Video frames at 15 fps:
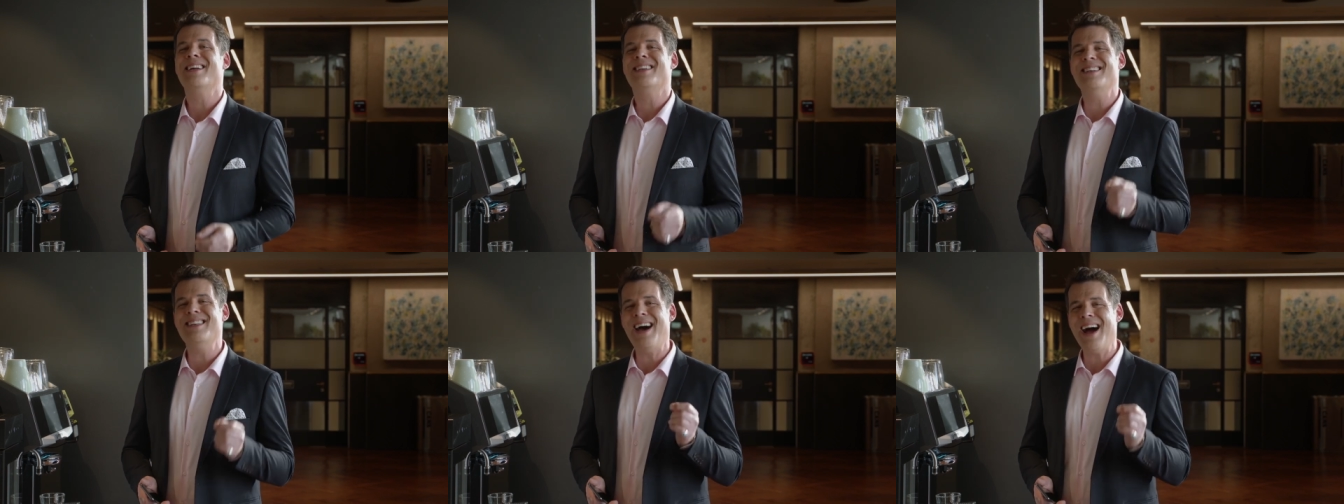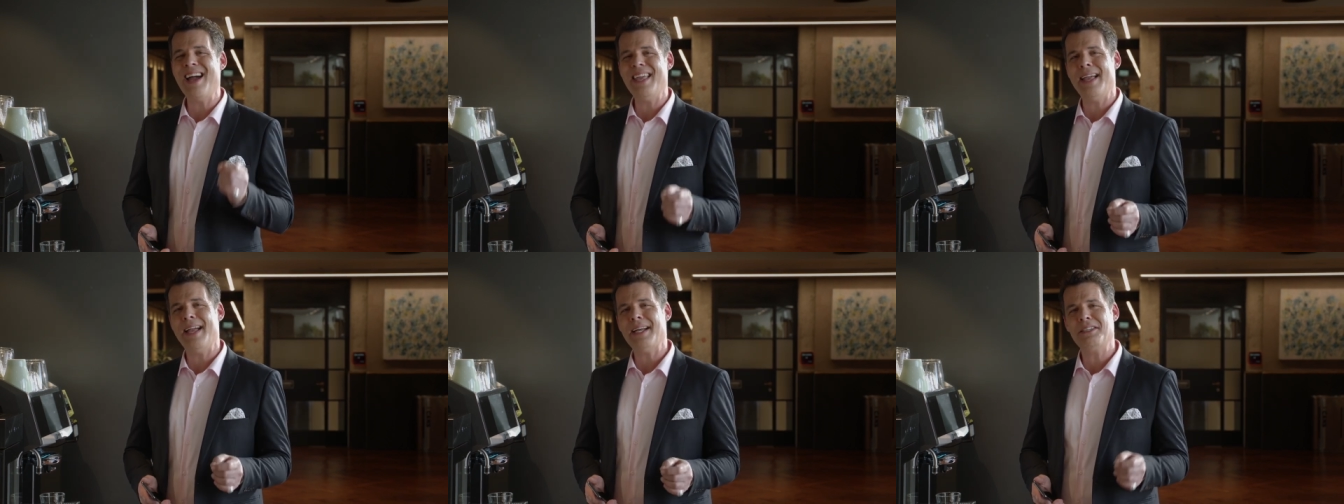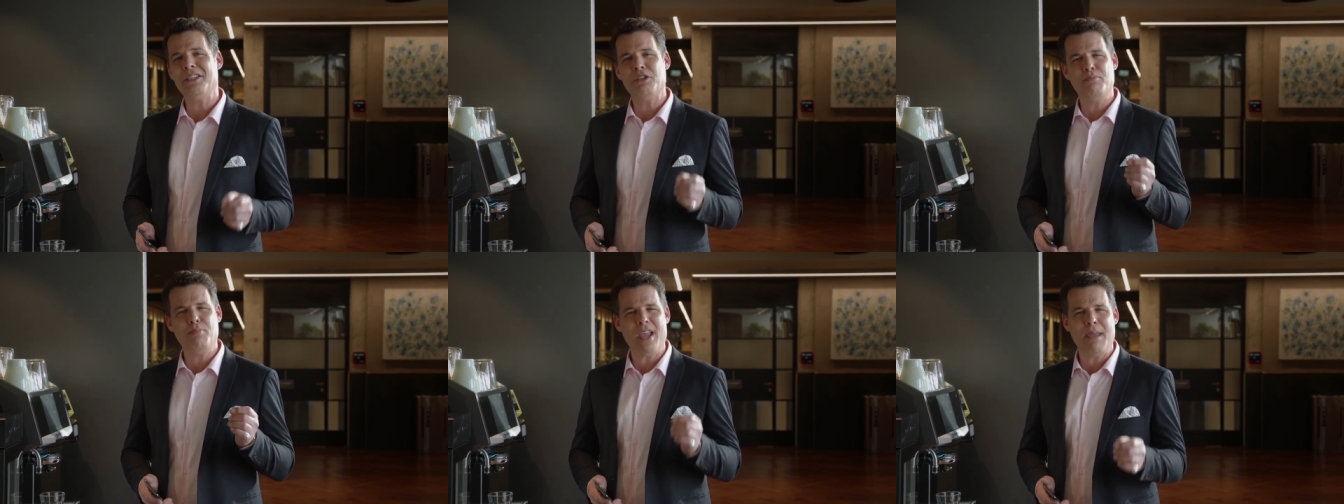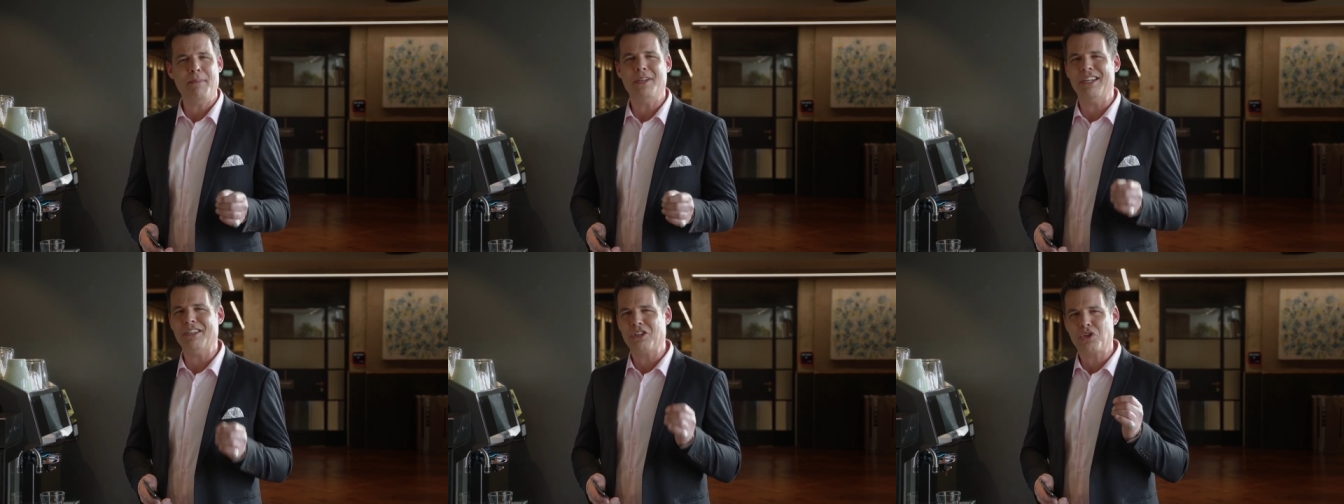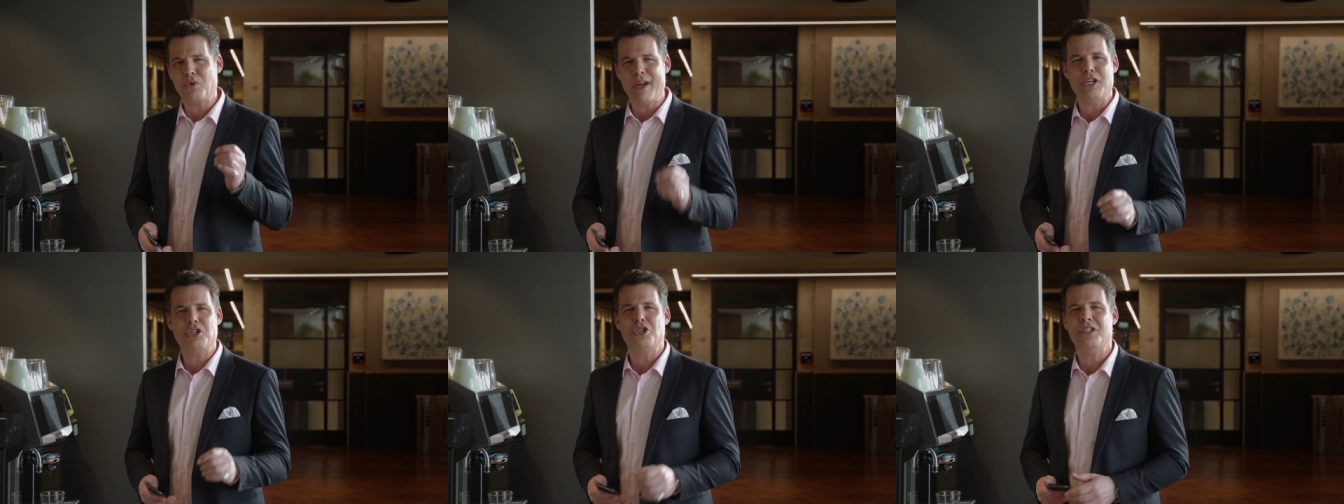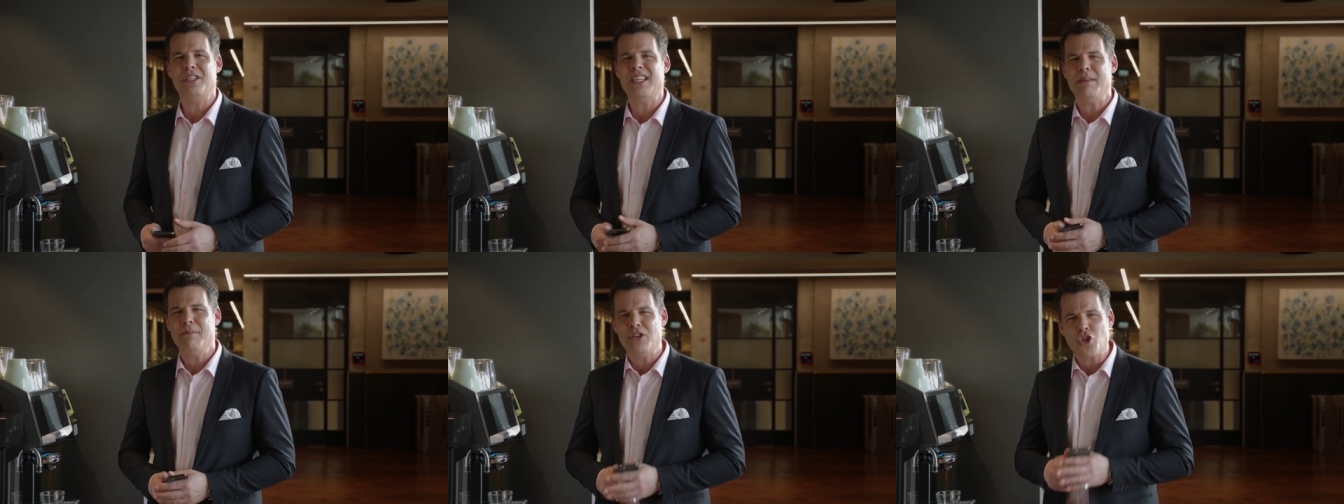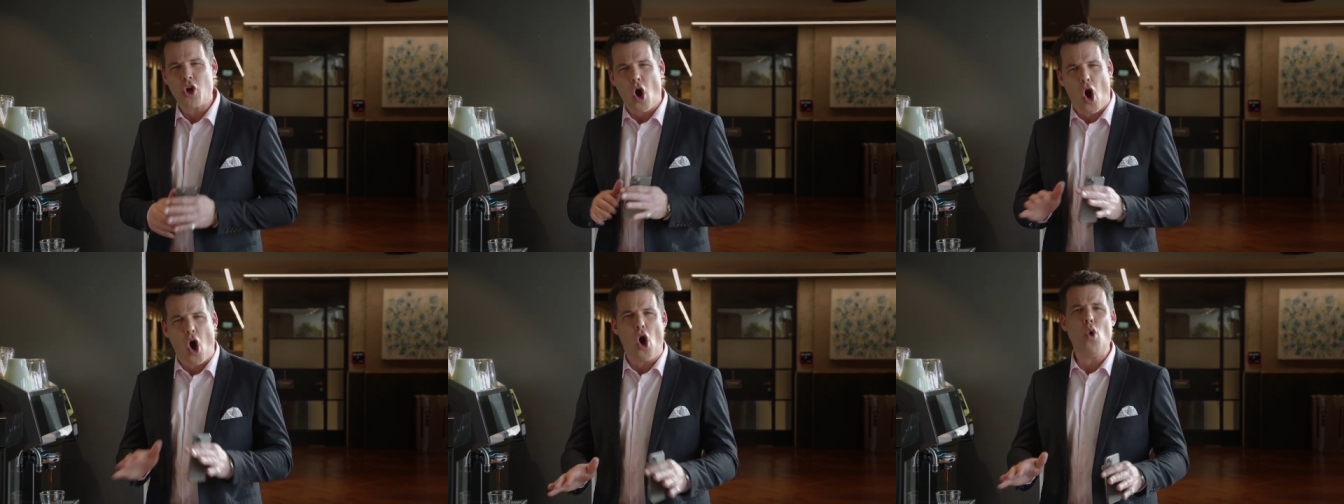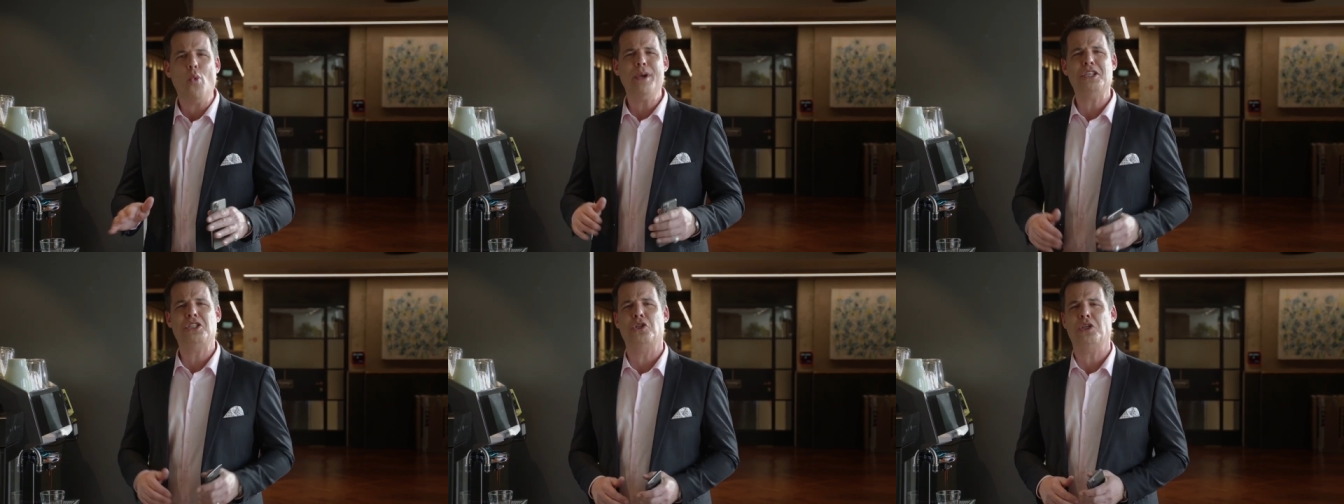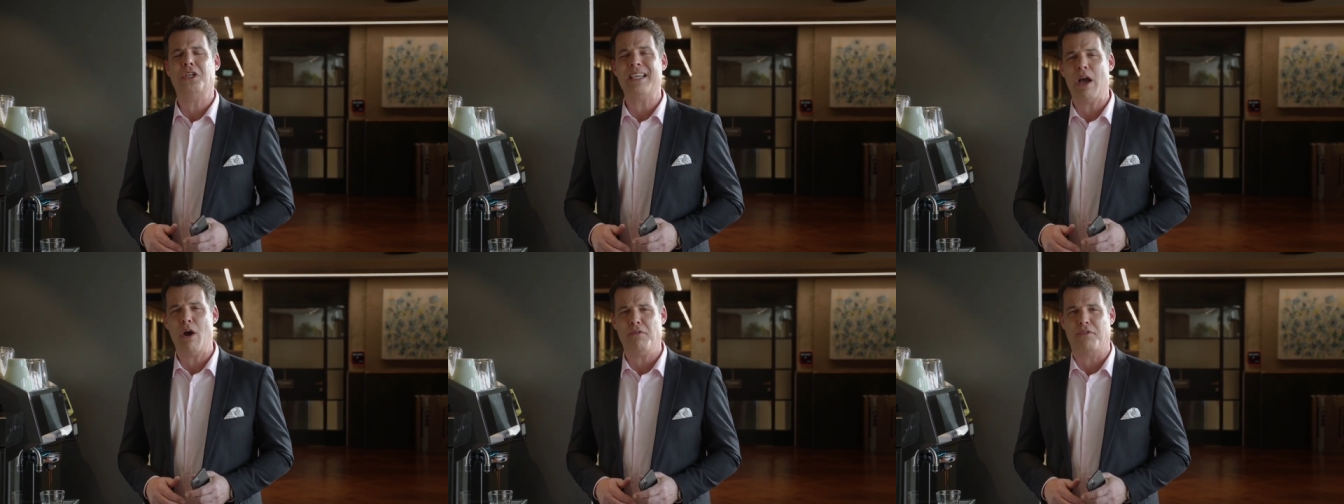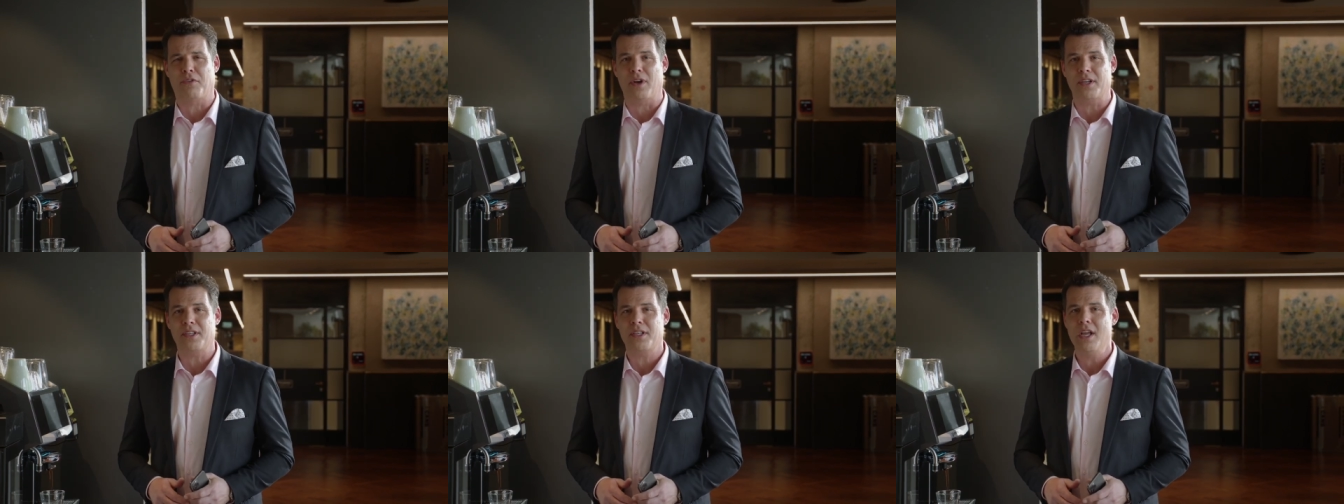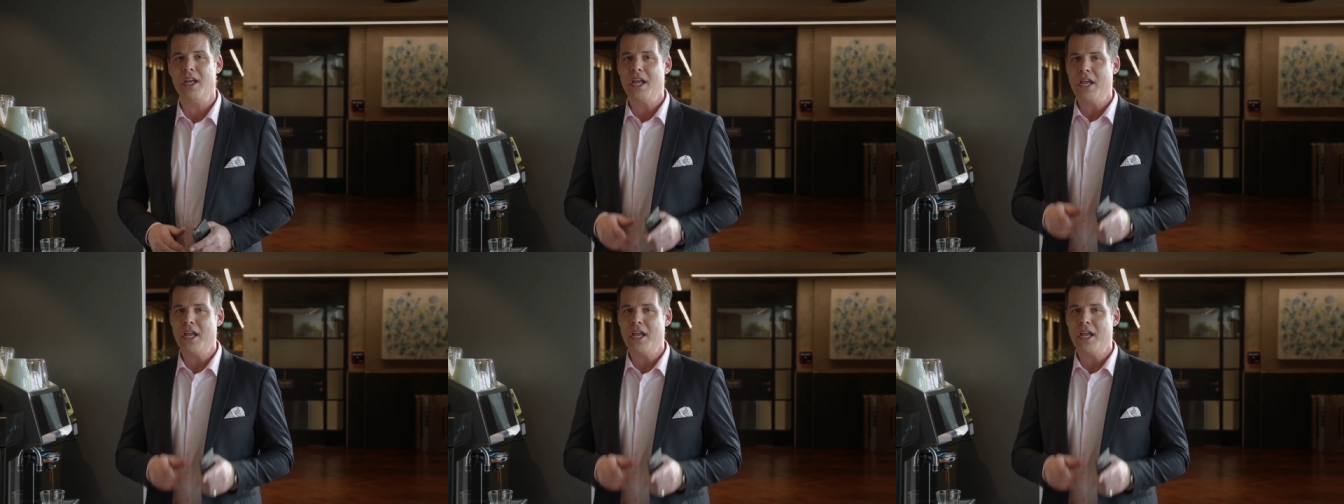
Nayax's payment integration team is always looking out for us.